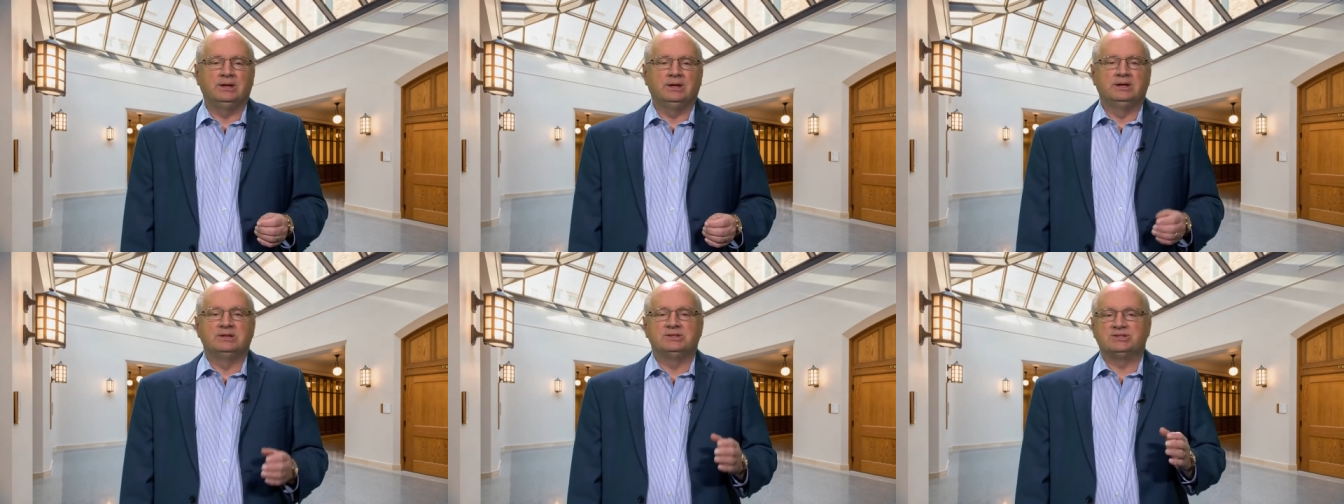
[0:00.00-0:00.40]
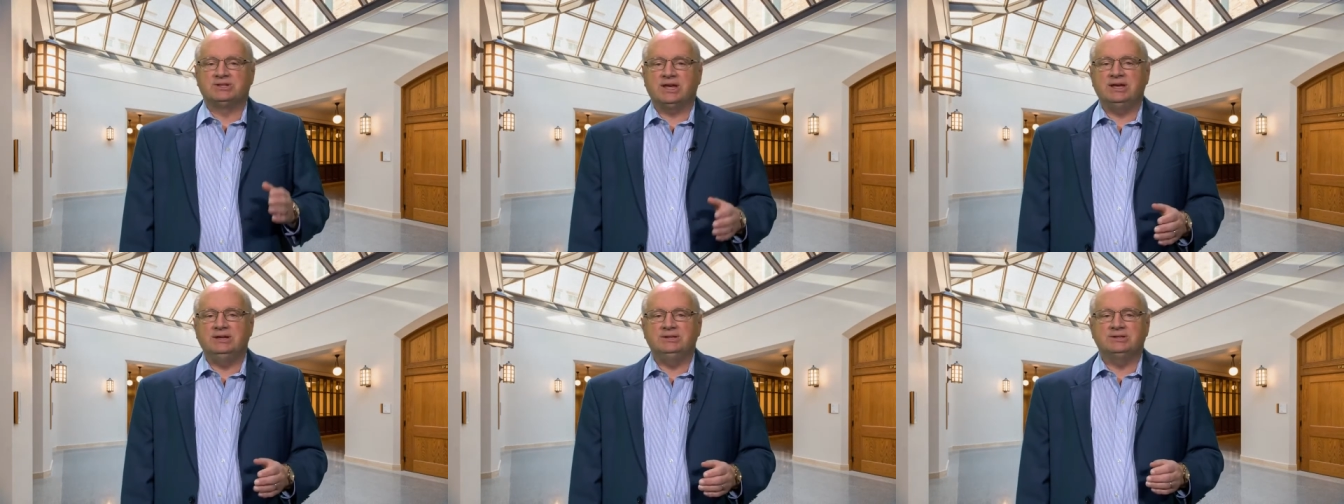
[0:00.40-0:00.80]

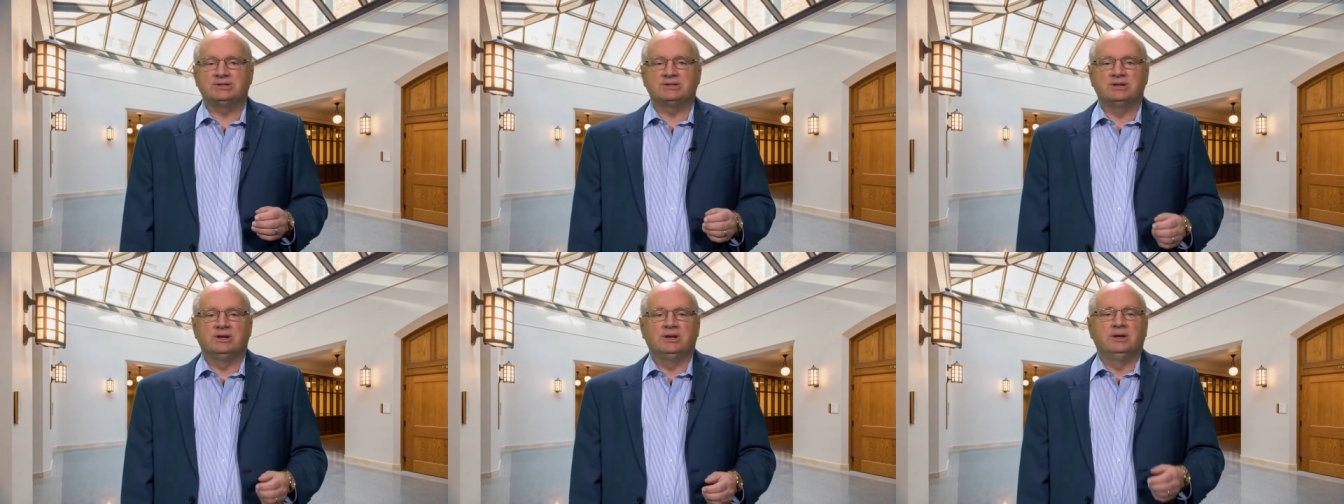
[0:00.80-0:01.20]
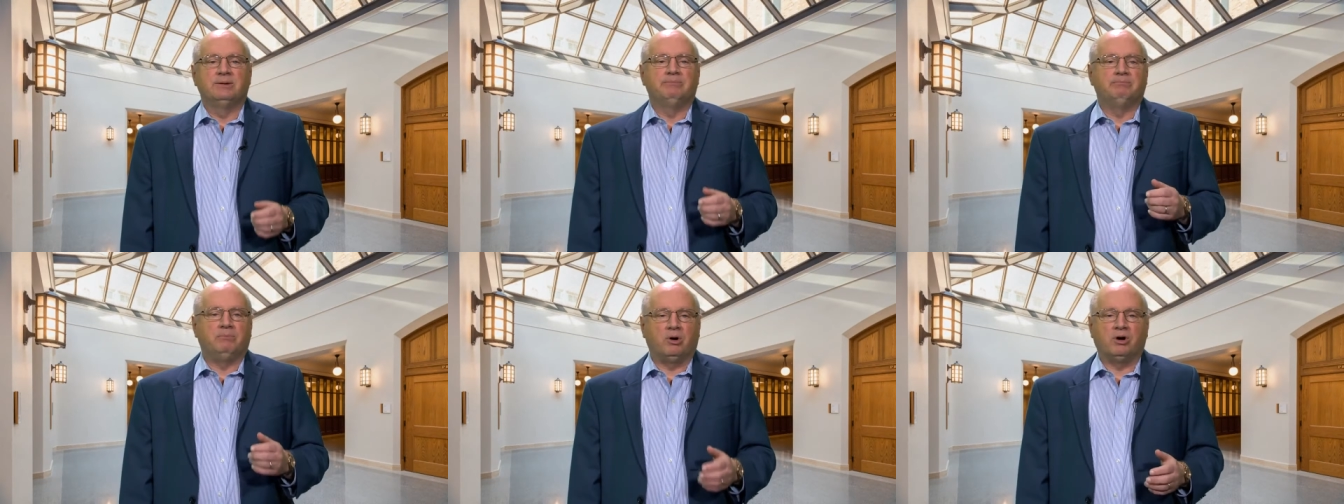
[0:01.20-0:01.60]
saints,
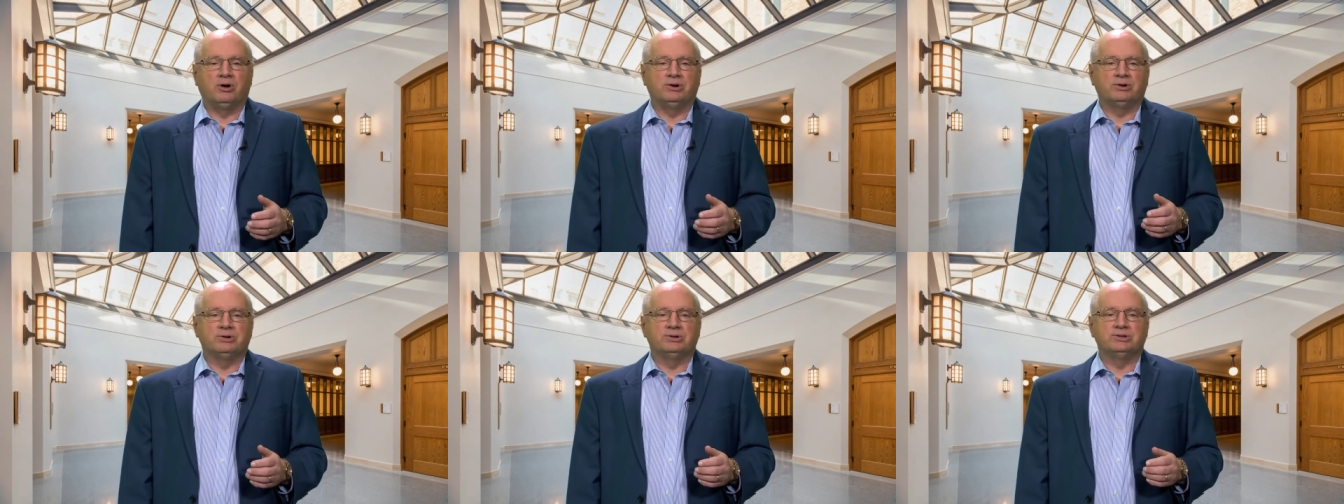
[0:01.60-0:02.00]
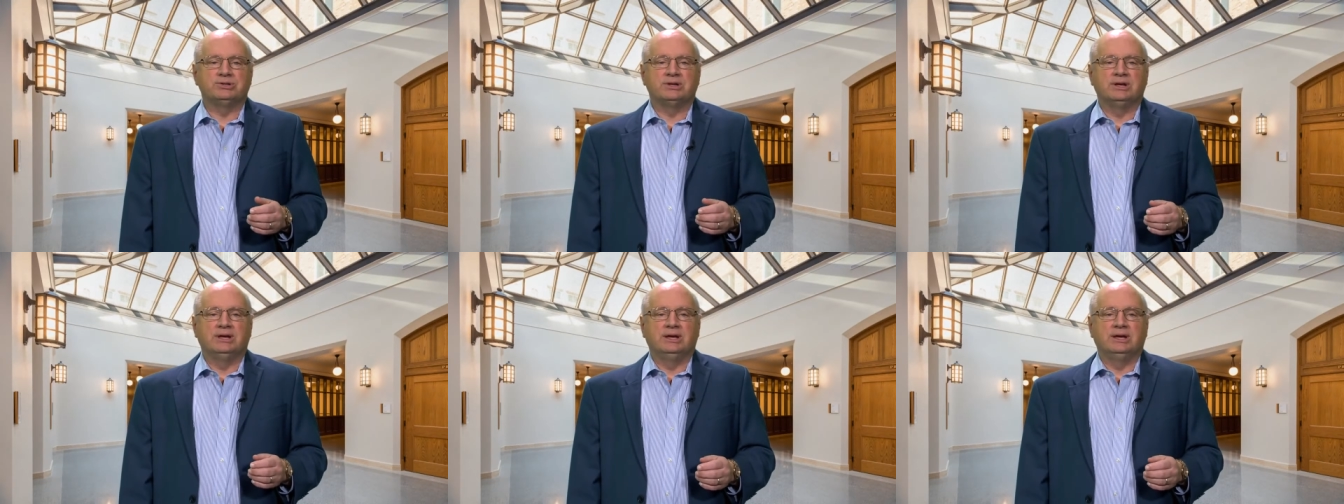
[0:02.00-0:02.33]
martyrs,